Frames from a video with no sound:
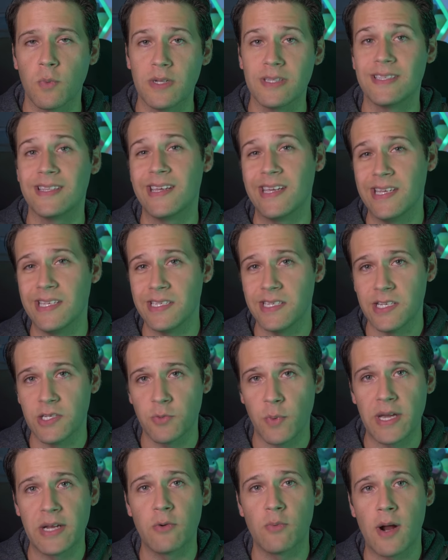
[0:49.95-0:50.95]
What's the
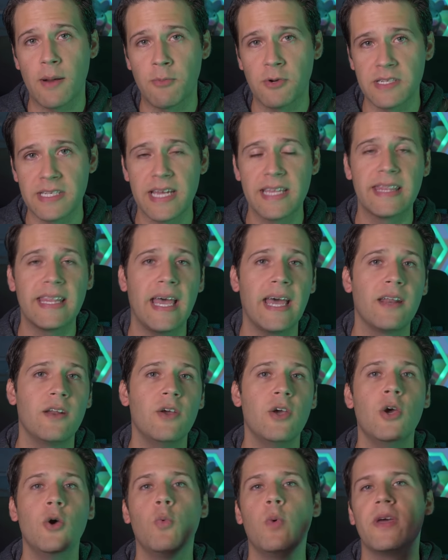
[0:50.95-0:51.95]
easiest way to represent that?
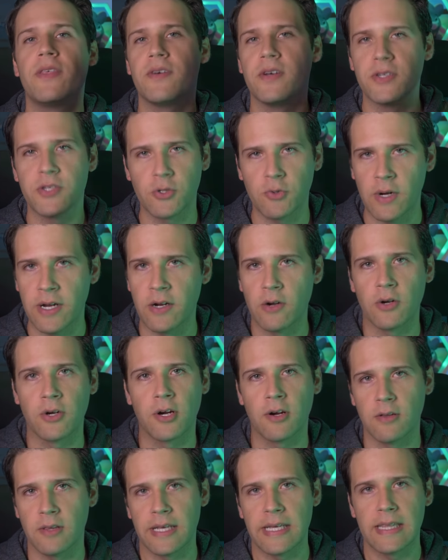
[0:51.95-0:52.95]
With a straight or
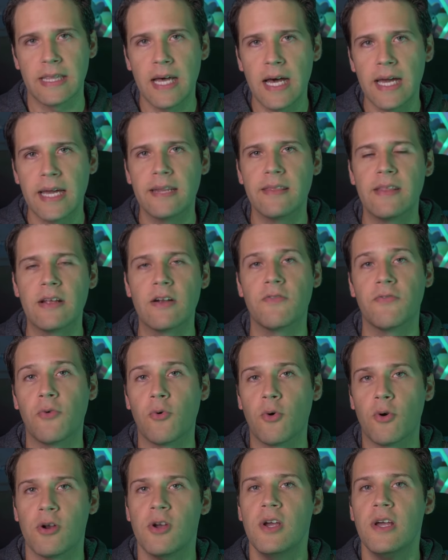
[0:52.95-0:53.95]
curly line,
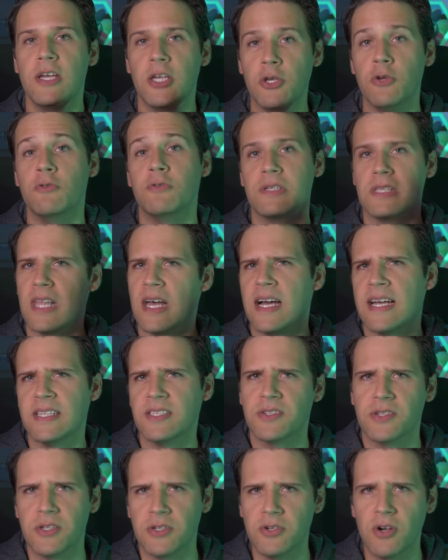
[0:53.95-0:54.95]
therefore use
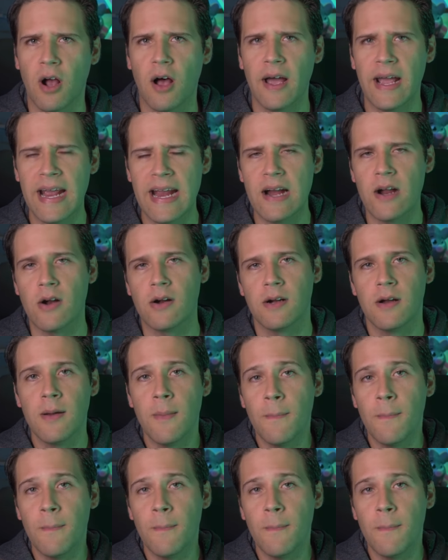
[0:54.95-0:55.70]
lines to draw hair.